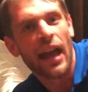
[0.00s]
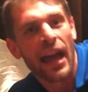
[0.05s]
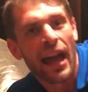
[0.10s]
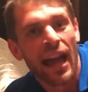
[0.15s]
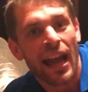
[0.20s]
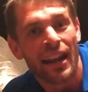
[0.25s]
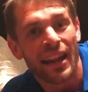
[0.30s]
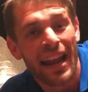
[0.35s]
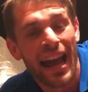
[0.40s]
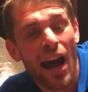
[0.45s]

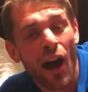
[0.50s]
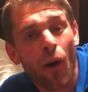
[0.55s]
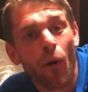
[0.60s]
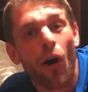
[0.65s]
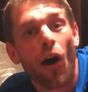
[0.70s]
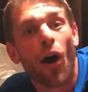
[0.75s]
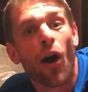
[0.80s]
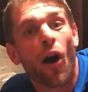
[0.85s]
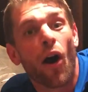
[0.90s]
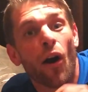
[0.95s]
And now
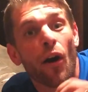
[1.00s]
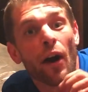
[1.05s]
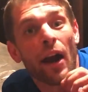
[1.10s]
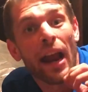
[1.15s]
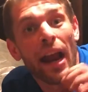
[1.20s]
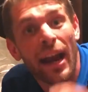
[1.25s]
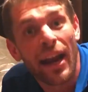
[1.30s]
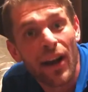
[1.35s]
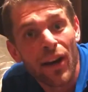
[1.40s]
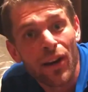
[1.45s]
our
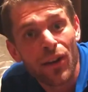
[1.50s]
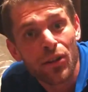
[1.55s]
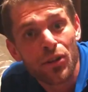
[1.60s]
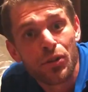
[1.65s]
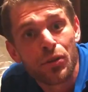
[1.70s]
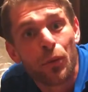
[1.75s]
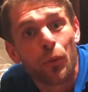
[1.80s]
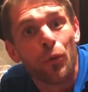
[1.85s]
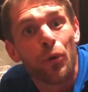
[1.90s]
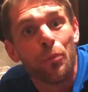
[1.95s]
air
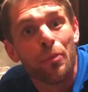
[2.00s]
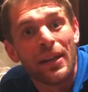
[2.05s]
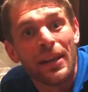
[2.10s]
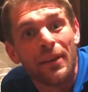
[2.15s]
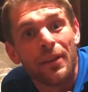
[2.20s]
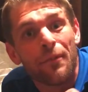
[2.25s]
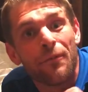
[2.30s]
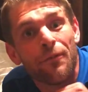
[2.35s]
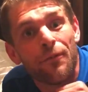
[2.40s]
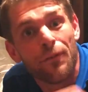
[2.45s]
will
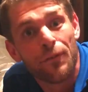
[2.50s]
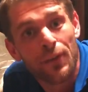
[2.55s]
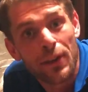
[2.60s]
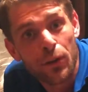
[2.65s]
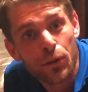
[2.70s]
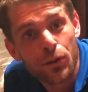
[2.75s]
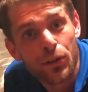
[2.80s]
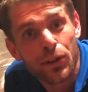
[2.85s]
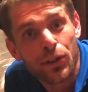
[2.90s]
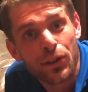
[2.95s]
be
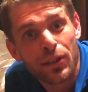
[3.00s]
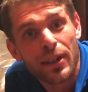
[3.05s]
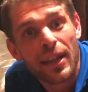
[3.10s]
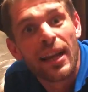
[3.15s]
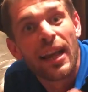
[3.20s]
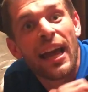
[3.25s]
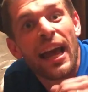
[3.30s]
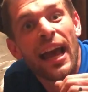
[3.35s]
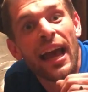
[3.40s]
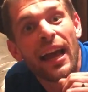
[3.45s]
filtered
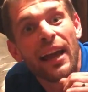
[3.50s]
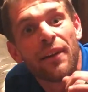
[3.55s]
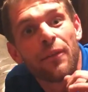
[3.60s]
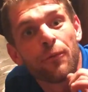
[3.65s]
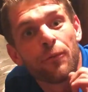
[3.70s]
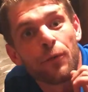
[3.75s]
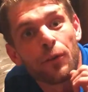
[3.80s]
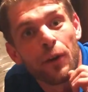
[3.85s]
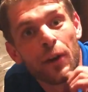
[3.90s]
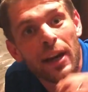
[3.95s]

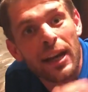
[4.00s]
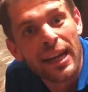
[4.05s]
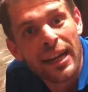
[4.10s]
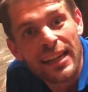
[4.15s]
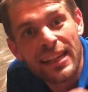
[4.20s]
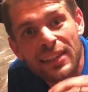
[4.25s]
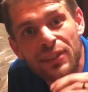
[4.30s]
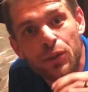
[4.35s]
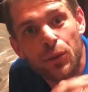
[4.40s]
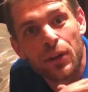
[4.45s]
for
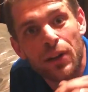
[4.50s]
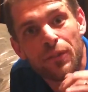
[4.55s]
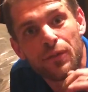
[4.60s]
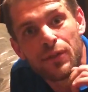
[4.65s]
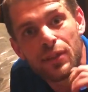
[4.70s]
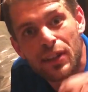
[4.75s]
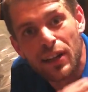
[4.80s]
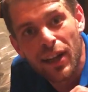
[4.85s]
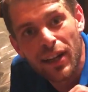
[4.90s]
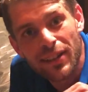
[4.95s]
any sort of
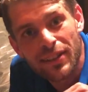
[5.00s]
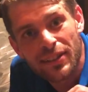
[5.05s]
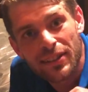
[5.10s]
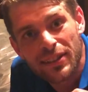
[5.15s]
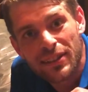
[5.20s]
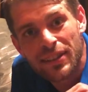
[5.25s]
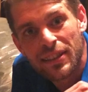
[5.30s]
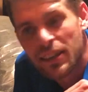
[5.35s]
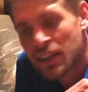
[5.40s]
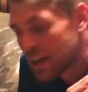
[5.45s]
dust,